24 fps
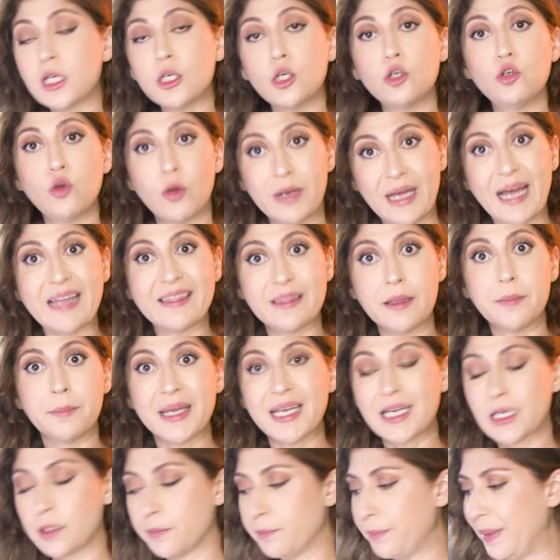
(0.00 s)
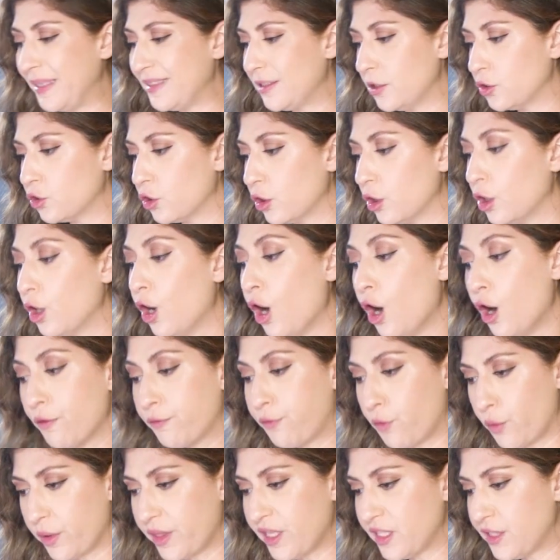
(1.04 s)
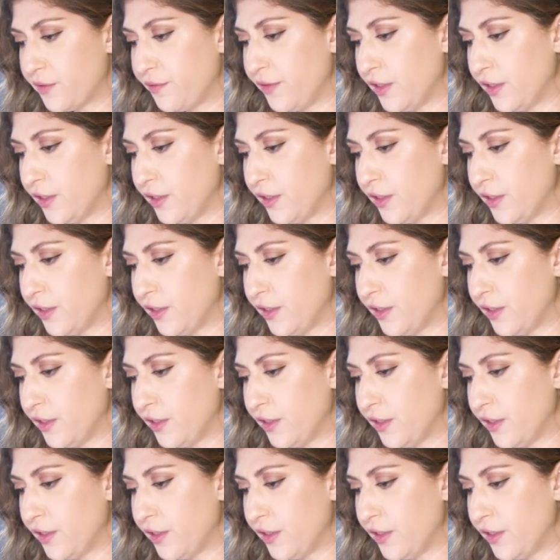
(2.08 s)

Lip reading: going to look at the main competitor for this